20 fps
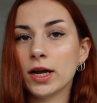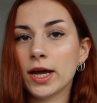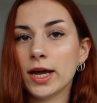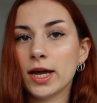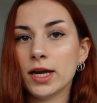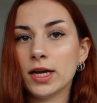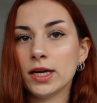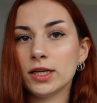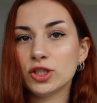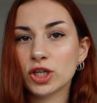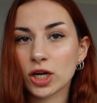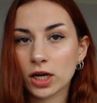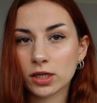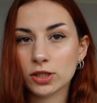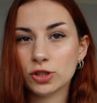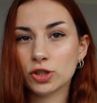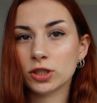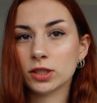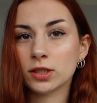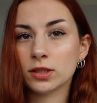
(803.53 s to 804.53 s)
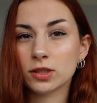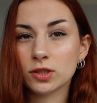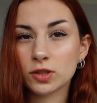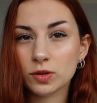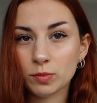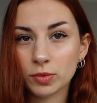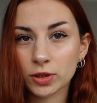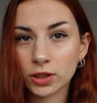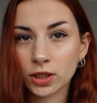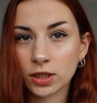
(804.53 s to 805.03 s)
a challenging
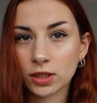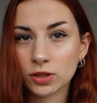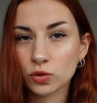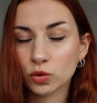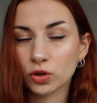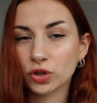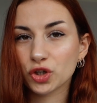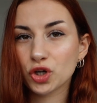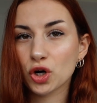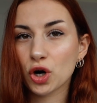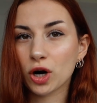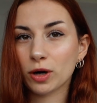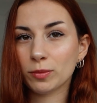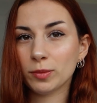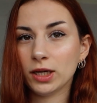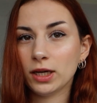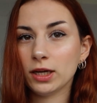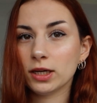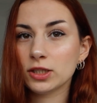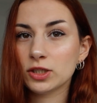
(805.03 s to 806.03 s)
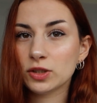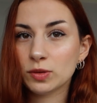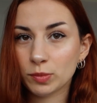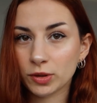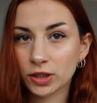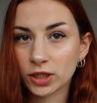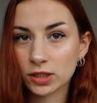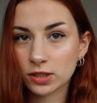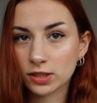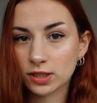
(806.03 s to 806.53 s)
experience or a karmic
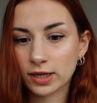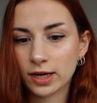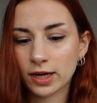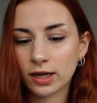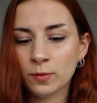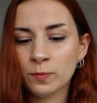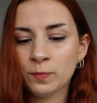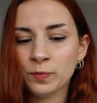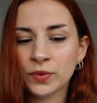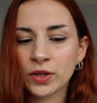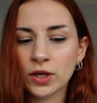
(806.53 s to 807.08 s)
experience, that